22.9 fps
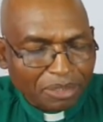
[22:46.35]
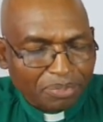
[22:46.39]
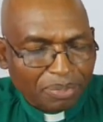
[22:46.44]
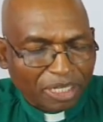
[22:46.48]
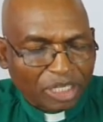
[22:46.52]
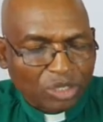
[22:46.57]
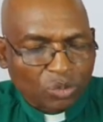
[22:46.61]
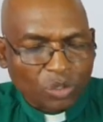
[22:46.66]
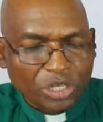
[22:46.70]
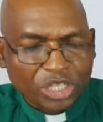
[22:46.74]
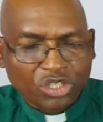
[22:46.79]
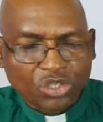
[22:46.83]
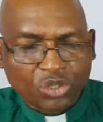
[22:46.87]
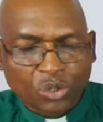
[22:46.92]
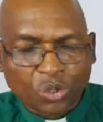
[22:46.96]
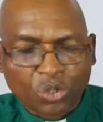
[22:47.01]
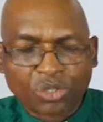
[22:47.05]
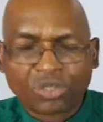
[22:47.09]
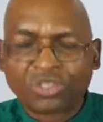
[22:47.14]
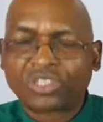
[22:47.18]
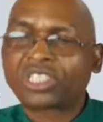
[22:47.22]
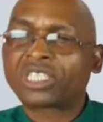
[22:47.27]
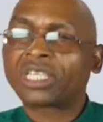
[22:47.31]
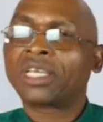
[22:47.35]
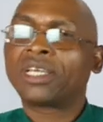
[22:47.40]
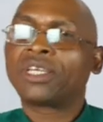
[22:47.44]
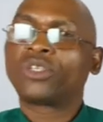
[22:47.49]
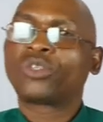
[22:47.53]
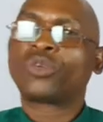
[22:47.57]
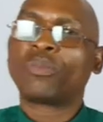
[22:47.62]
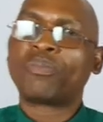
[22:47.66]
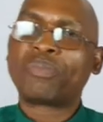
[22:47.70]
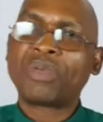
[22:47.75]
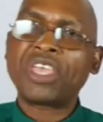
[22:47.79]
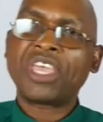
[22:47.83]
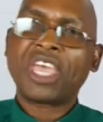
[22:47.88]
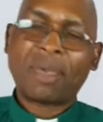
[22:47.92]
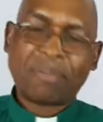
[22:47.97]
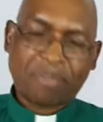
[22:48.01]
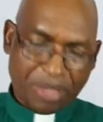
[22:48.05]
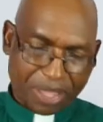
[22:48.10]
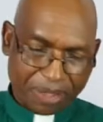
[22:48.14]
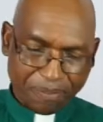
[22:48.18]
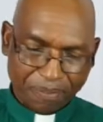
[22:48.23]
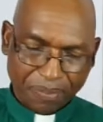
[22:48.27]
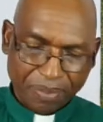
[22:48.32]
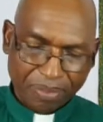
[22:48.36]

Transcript: but we choose to be happy.